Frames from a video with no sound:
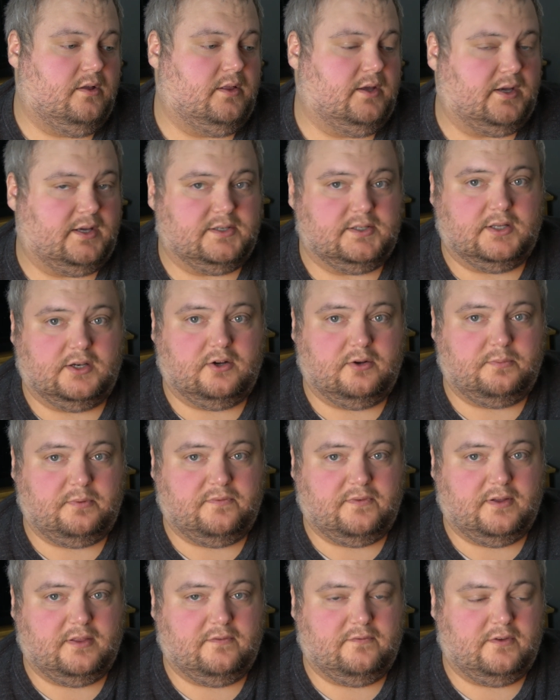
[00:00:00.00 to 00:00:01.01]
like I said, I hope
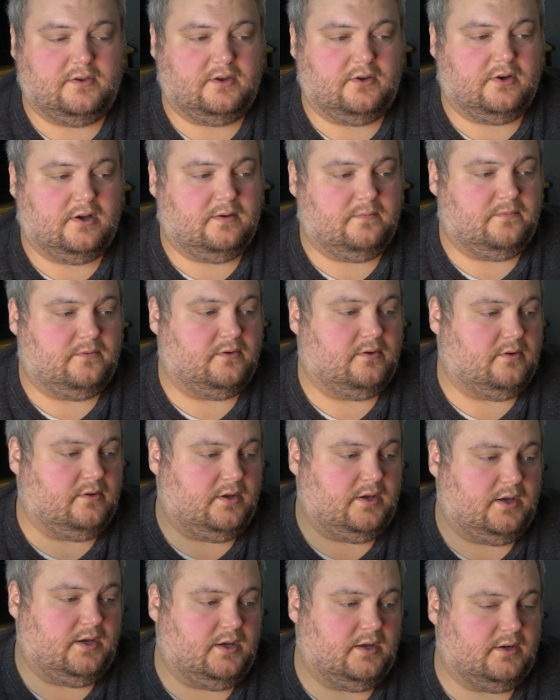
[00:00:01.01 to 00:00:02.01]
you found the video
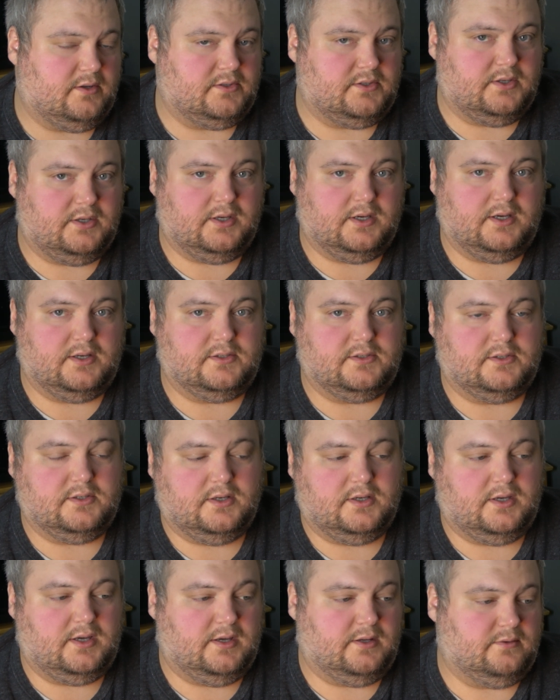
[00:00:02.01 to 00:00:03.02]
helpful, and I'll see you guys
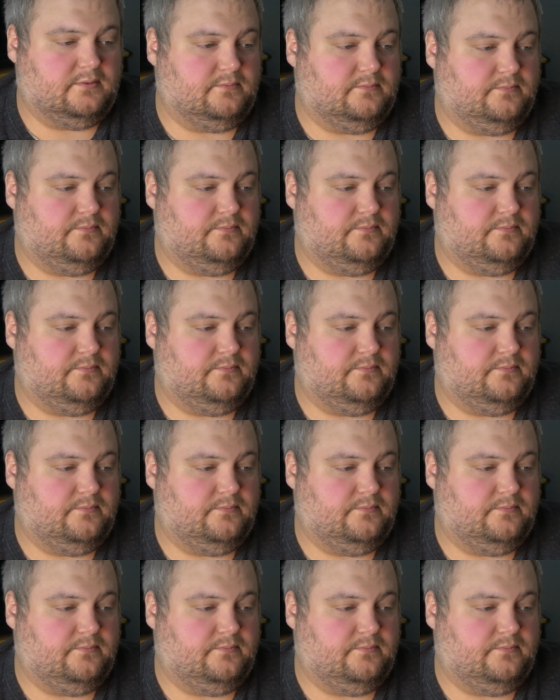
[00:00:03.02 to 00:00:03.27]
again.